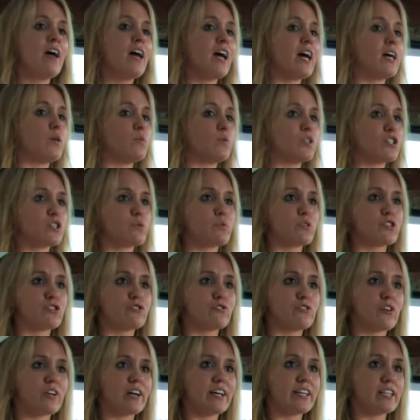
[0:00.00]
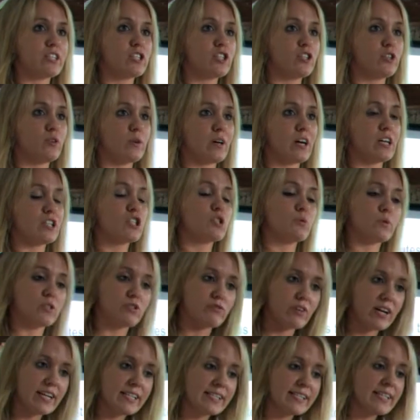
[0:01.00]
and which we're trying to
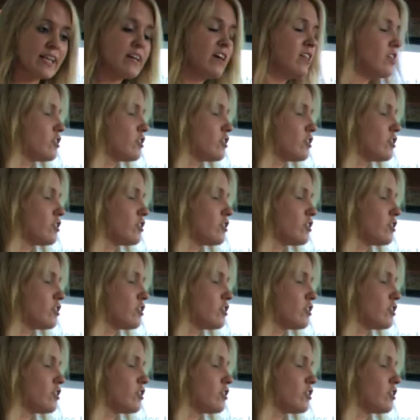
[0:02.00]
address.